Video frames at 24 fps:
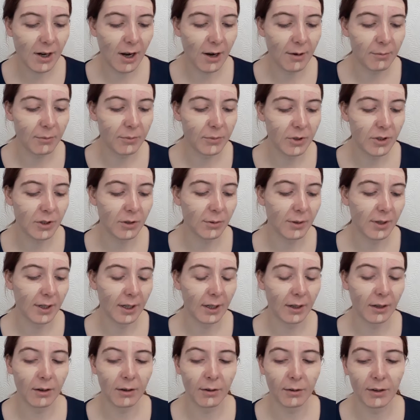I'm doing
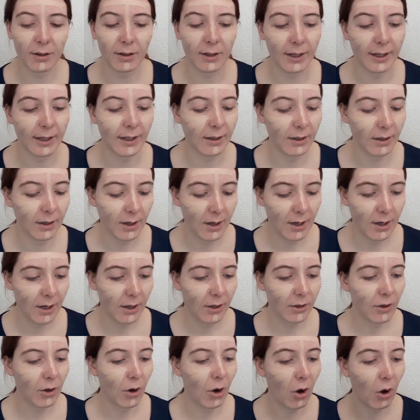like
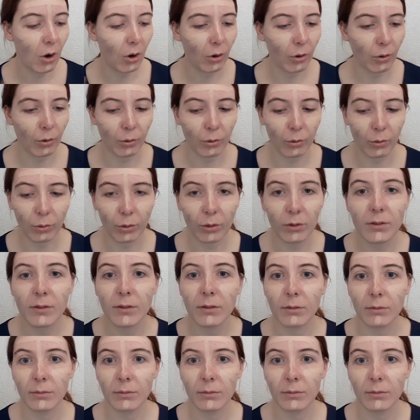the whole